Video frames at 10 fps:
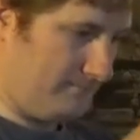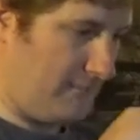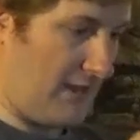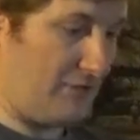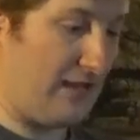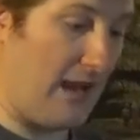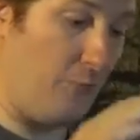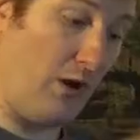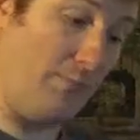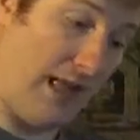Every time
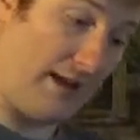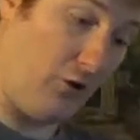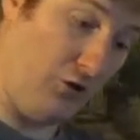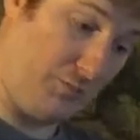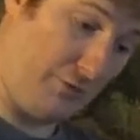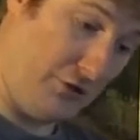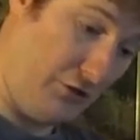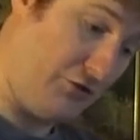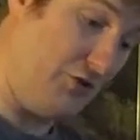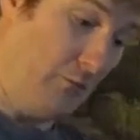one black hole is
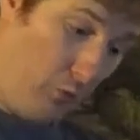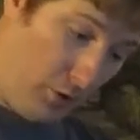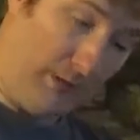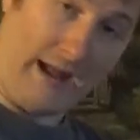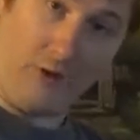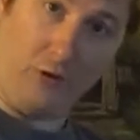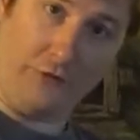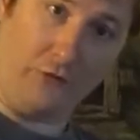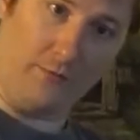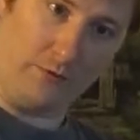produced, more black holes
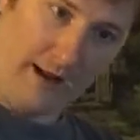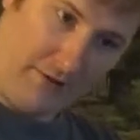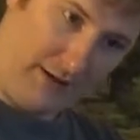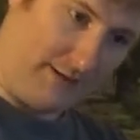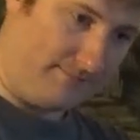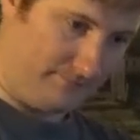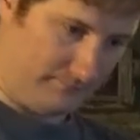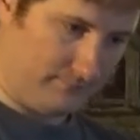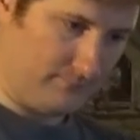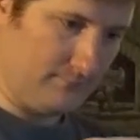form around it,
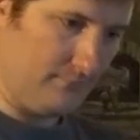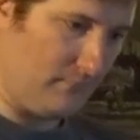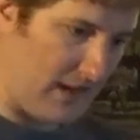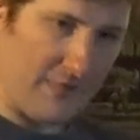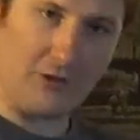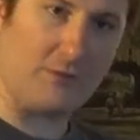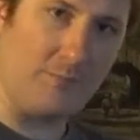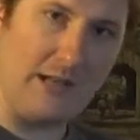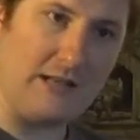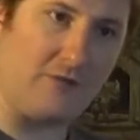and they're
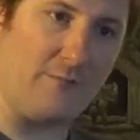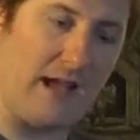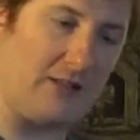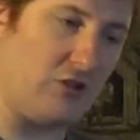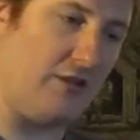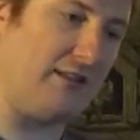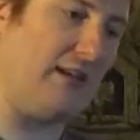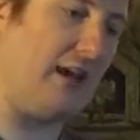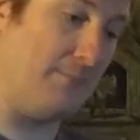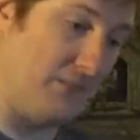competing for mass all the
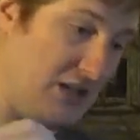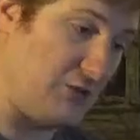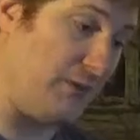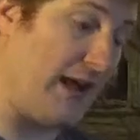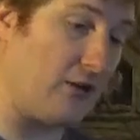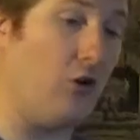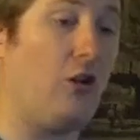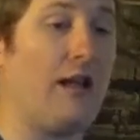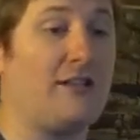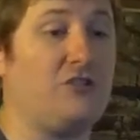time. Each black
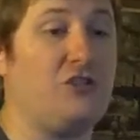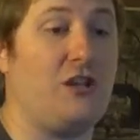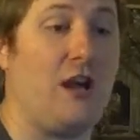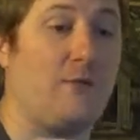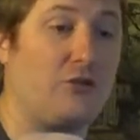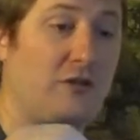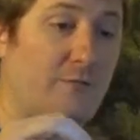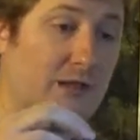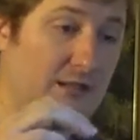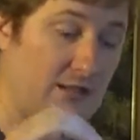hole has the geometry of
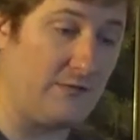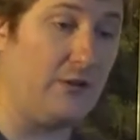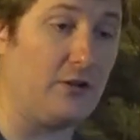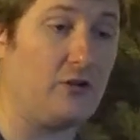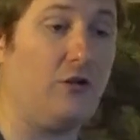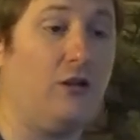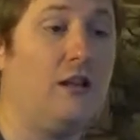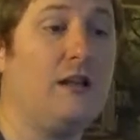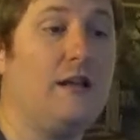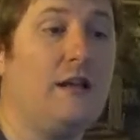being spherical
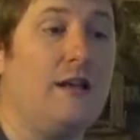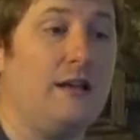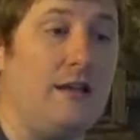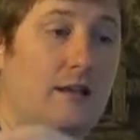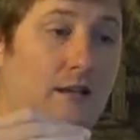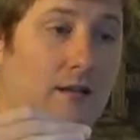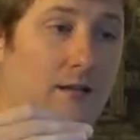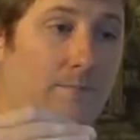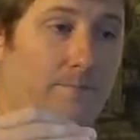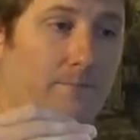
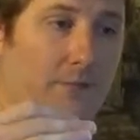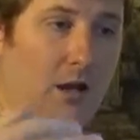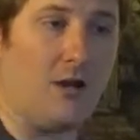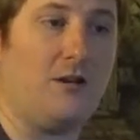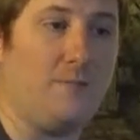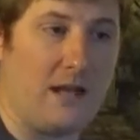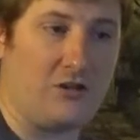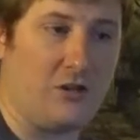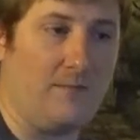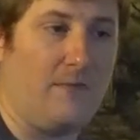in our
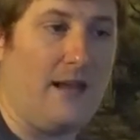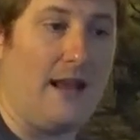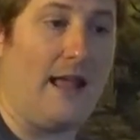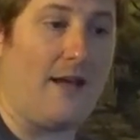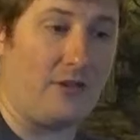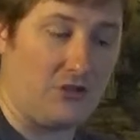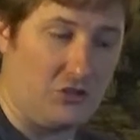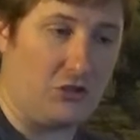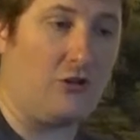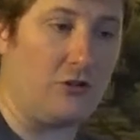dimension and having a
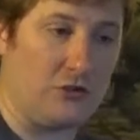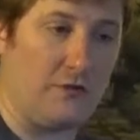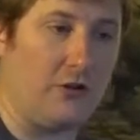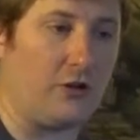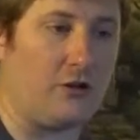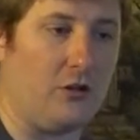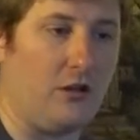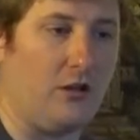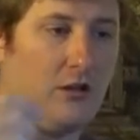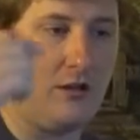
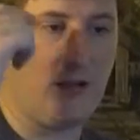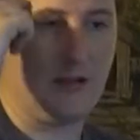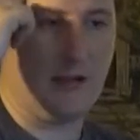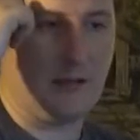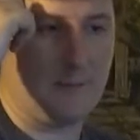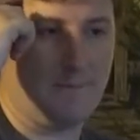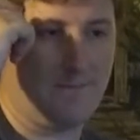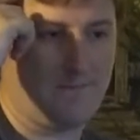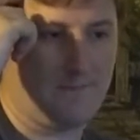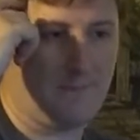pseudospherical
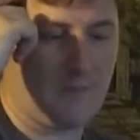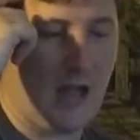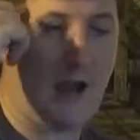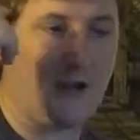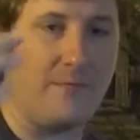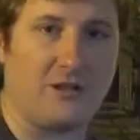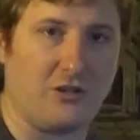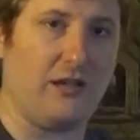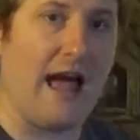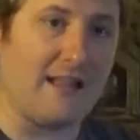higher
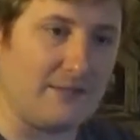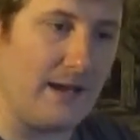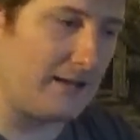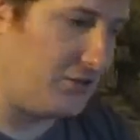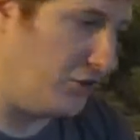dimensional aspect